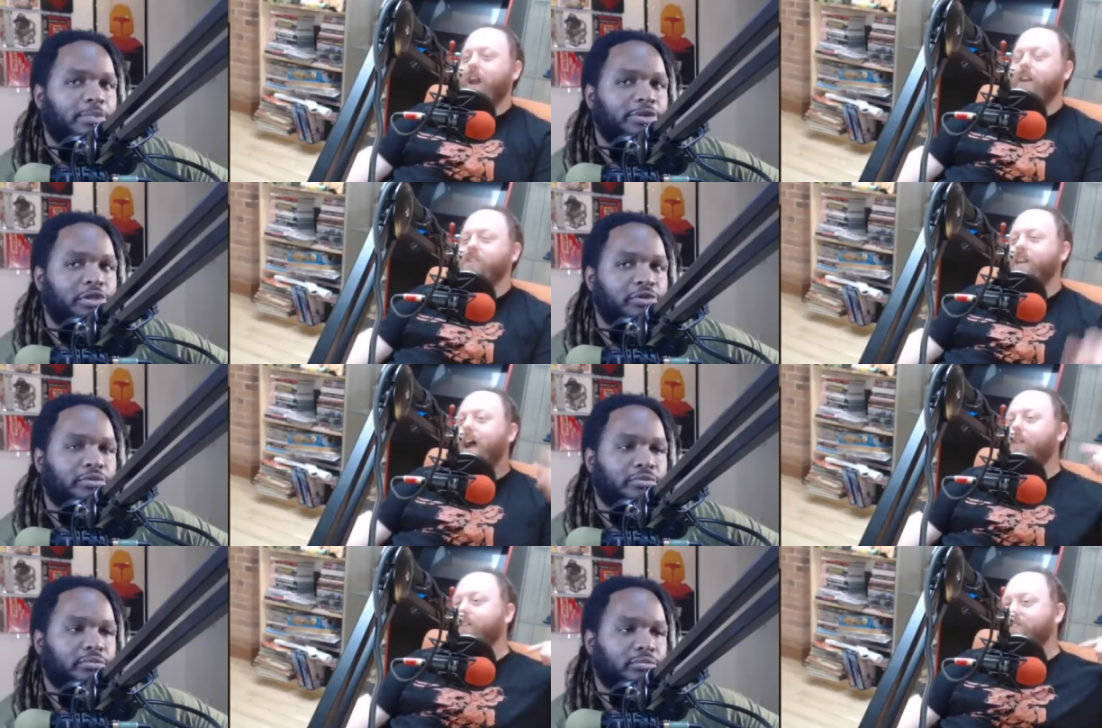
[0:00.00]
Speaker 1: And you see
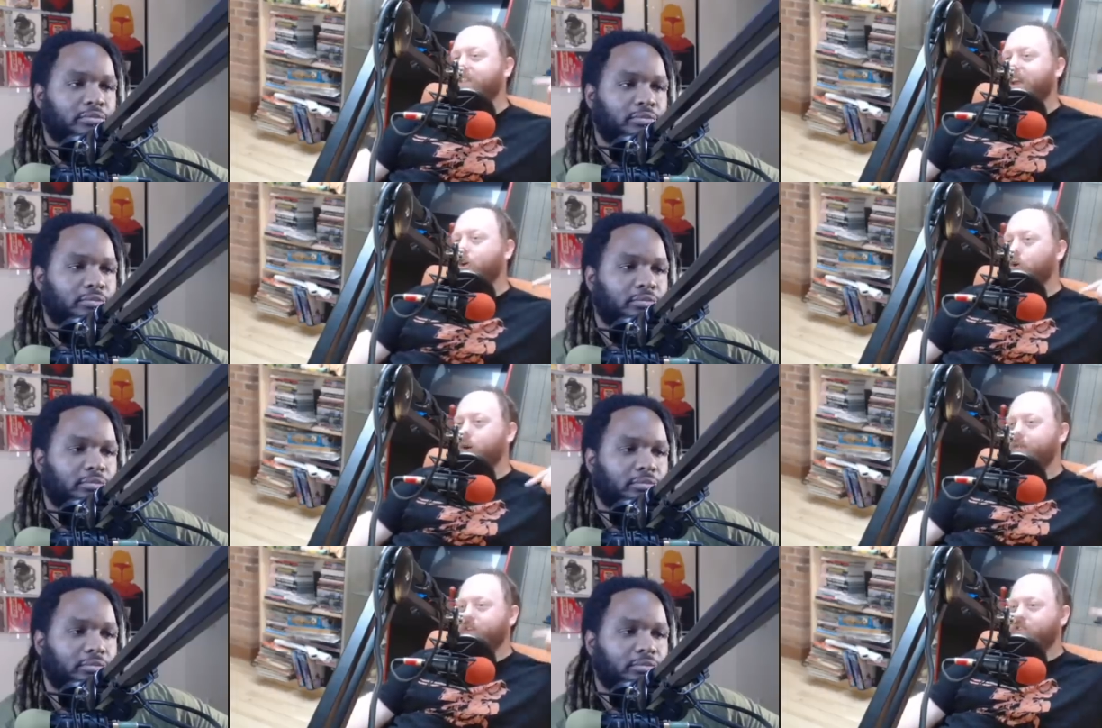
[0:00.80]
how this is like a
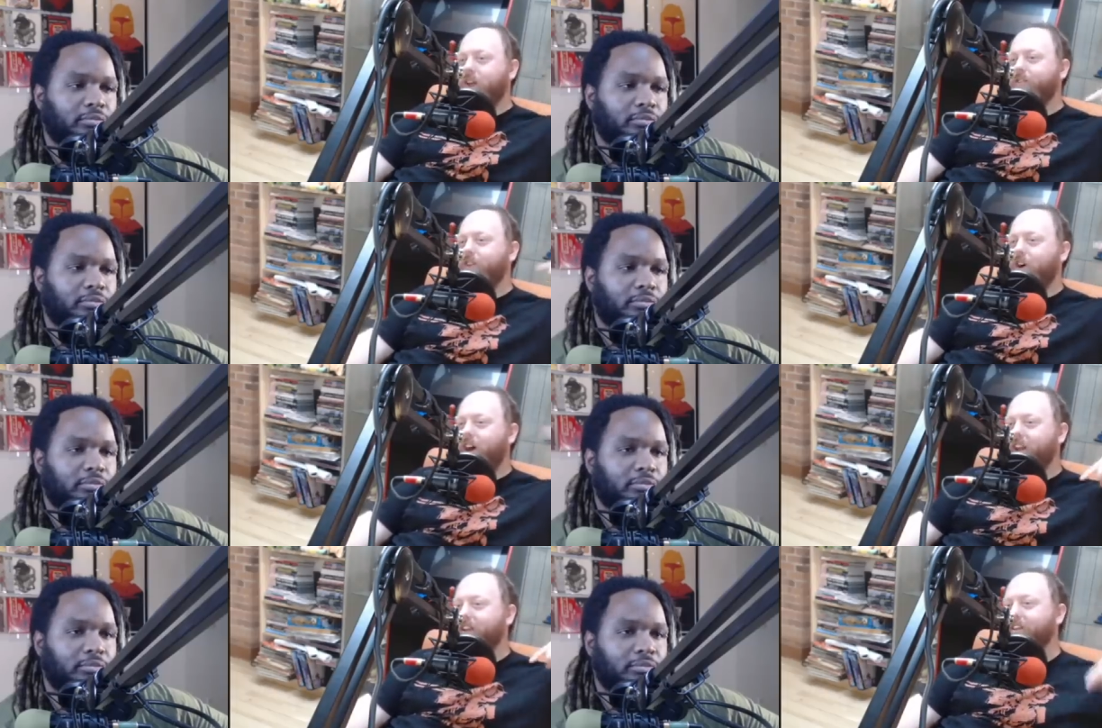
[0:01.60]
horrific train of
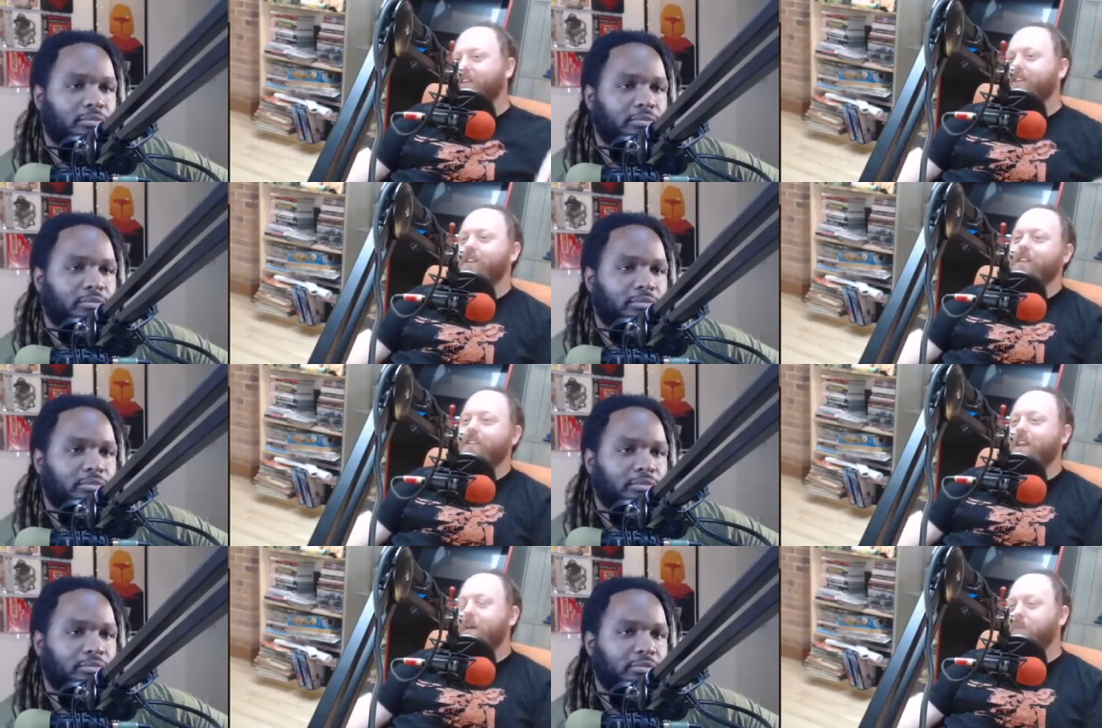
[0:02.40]
thought?
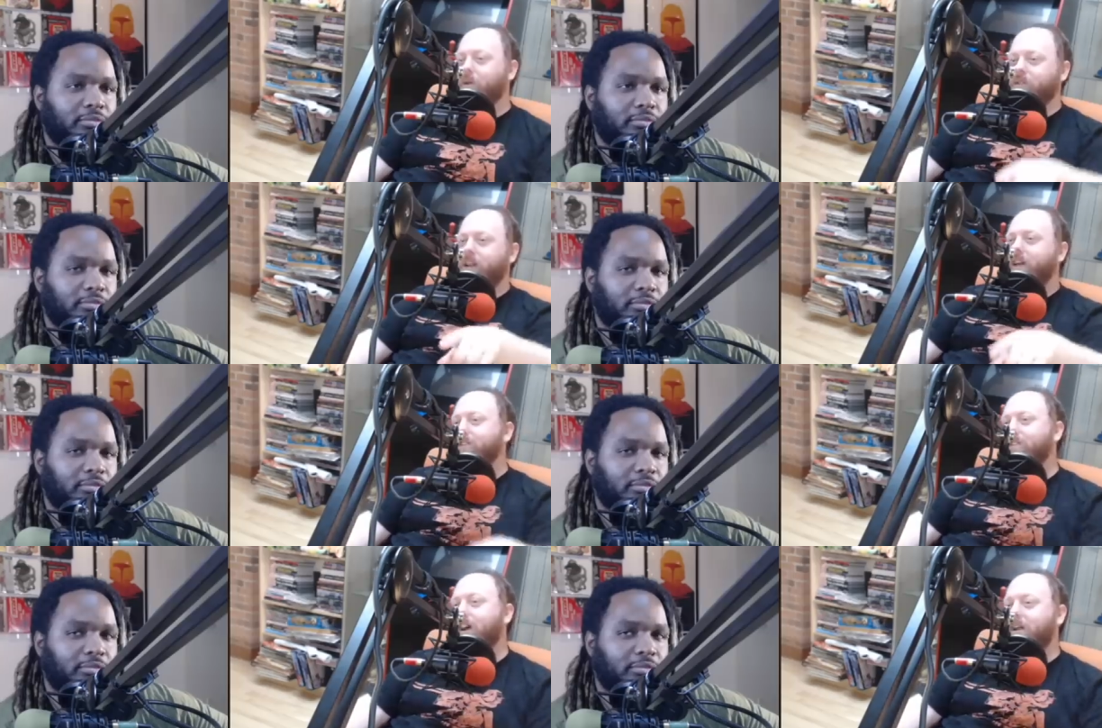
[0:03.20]
That person
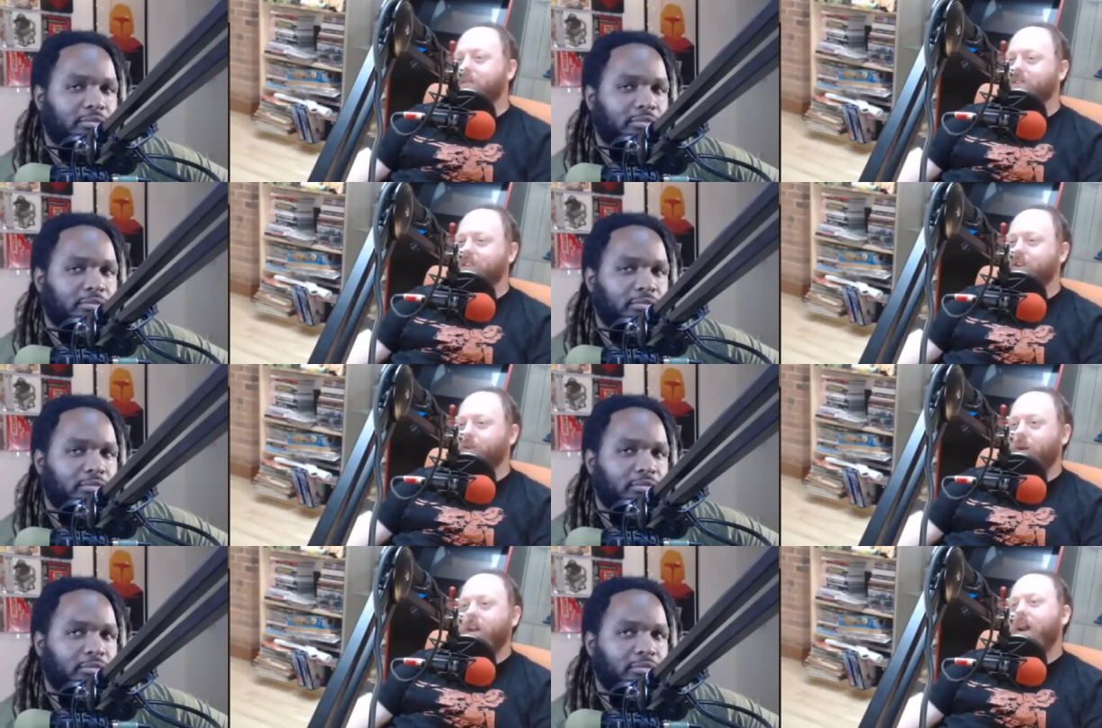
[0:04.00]
has a tiny missing
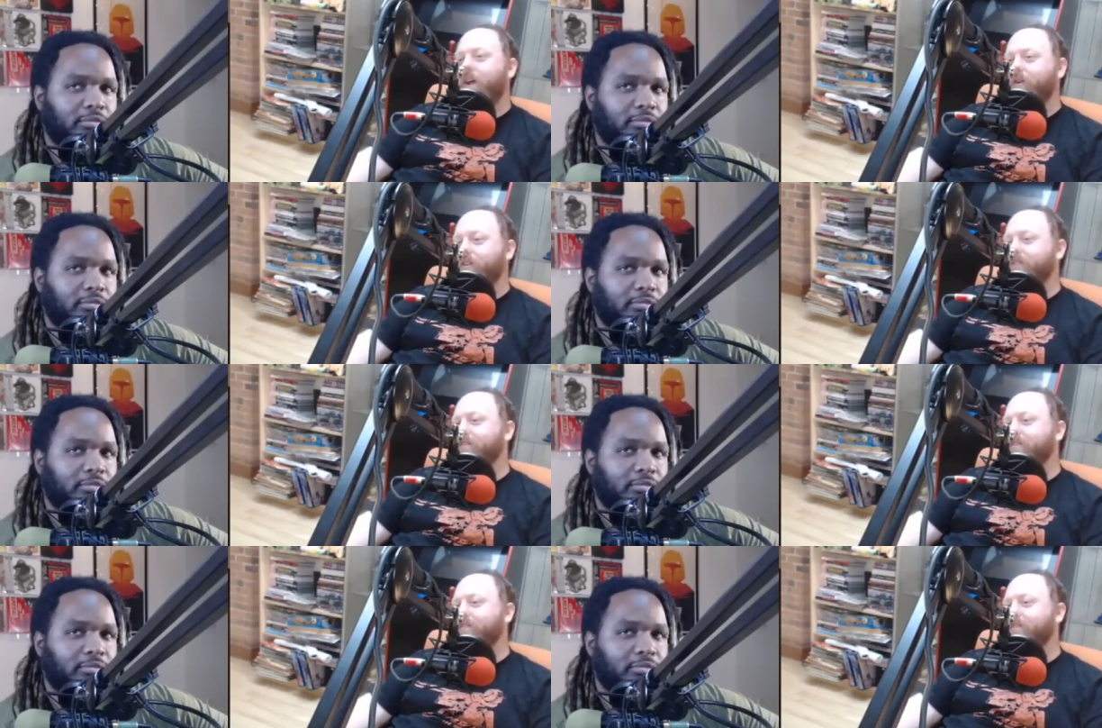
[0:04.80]
nuke right now.